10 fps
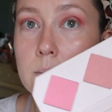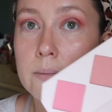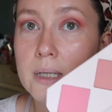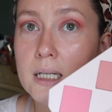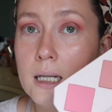
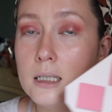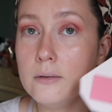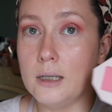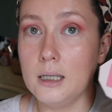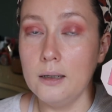But
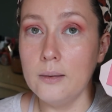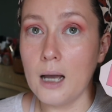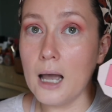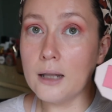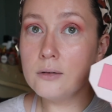anyway,
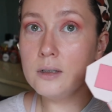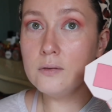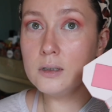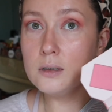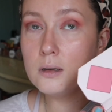I don't
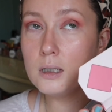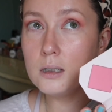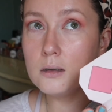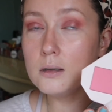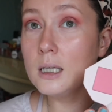even
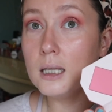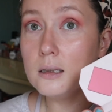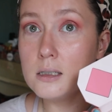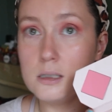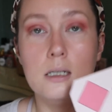think you can
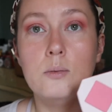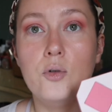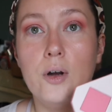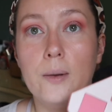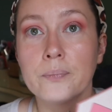get this
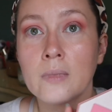anymore.